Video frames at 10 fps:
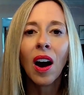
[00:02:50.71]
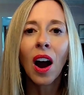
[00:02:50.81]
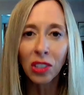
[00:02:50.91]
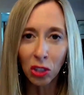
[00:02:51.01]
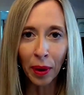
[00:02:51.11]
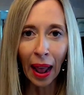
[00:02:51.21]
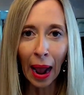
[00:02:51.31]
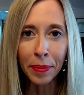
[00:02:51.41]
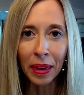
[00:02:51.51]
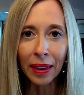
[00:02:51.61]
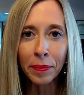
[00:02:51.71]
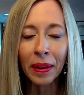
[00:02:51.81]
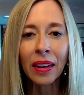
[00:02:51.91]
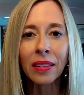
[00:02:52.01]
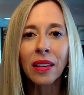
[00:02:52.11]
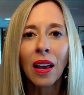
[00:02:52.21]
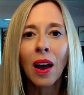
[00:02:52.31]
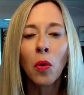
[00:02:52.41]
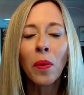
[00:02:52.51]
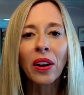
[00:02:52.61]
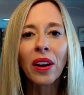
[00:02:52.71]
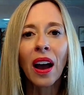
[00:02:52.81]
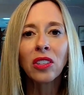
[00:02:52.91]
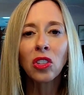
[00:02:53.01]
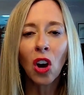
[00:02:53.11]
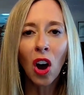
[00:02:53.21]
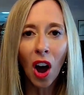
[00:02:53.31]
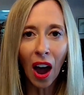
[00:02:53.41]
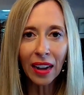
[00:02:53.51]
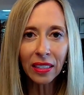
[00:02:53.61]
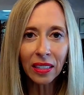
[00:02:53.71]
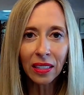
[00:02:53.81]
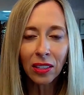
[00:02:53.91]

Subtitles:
are so unhappy because we are not taught